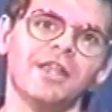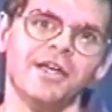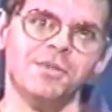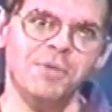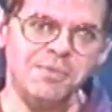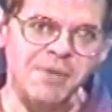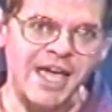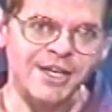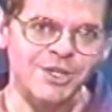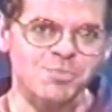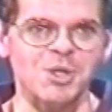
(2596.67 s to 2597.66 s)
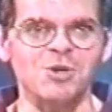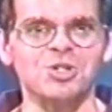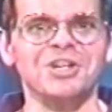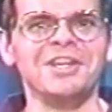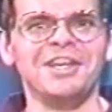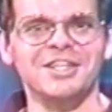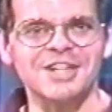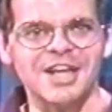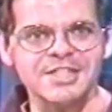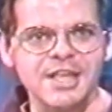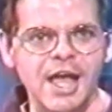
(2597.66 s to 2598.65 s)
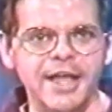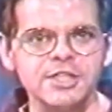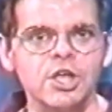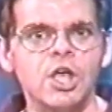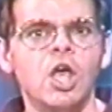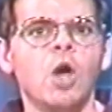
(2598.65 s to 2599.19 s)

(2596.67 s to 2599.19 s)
like the Big Bang explosion, it's not science.